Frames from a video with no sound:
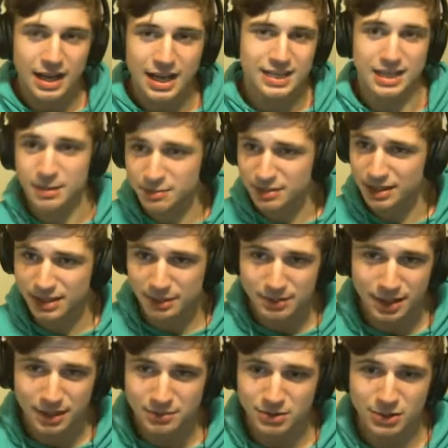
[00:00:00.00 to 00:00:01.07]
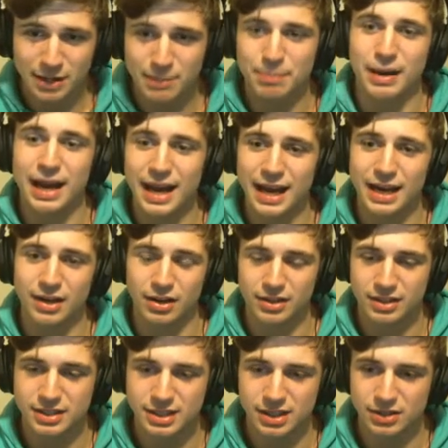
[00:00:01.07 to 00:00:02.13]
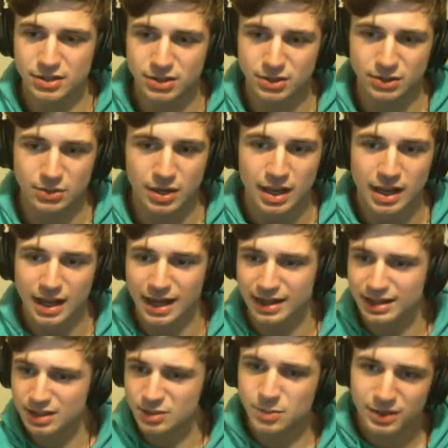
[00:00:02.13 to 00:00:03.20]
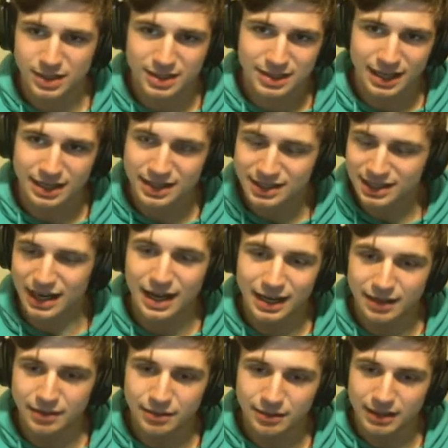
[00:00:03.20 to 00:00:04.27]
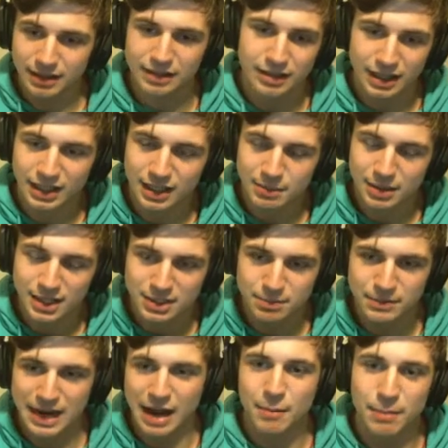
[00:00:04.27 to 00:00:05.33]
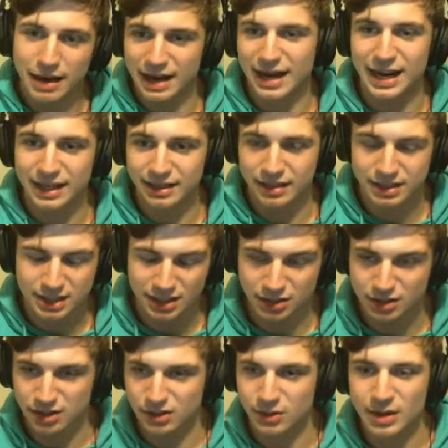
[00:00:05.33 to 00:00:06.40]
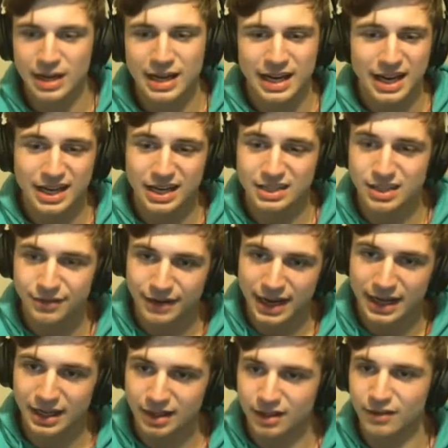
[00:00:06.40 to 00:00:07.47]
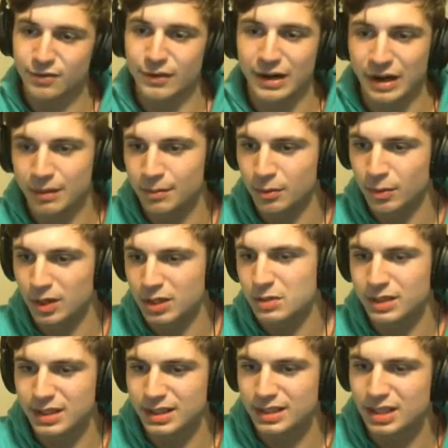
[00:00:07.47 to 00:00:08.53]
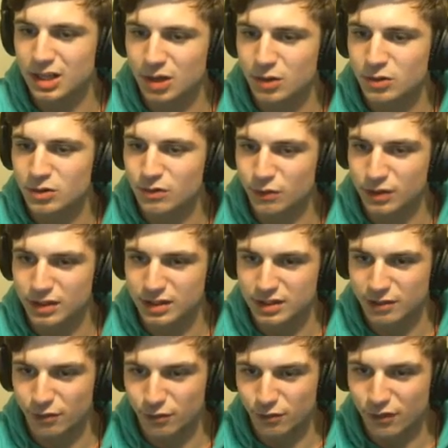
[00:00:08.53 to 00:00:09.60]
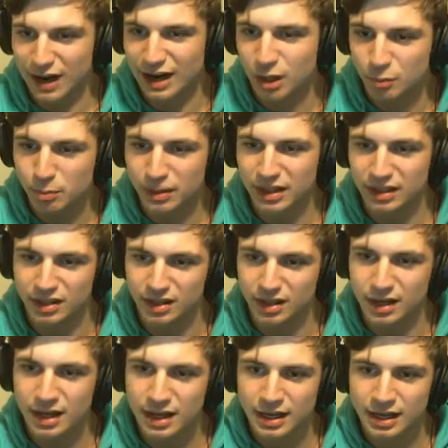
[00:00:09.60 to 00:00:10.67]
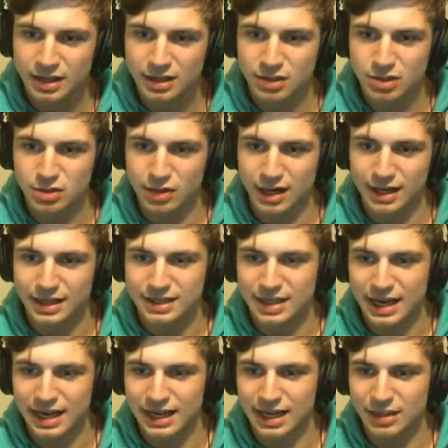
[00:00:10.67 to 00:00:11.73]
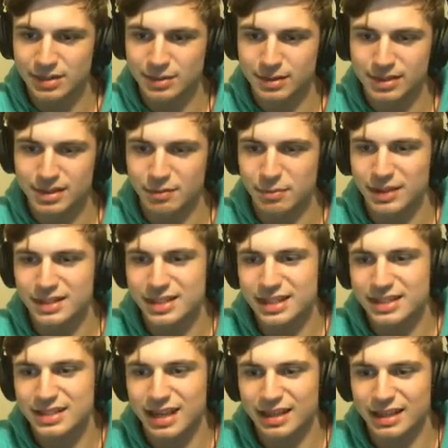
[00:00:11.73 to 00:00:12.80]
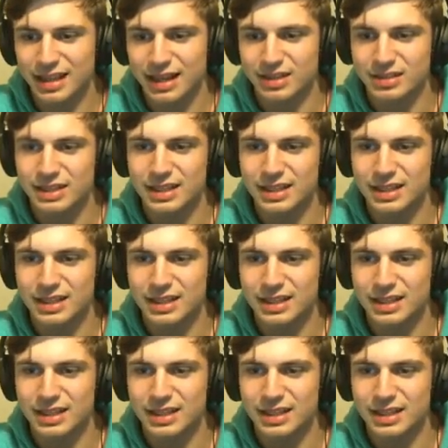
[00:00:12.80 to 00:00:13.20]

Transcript: Sometimes you get behind on the tier 2, and this is what this guy, Lucky Me, is now behind in the tier 2. He doesn't have anything for air, but watch what he does. He goes for this fire pillar to try and take out some of this stuff because he has nothing else.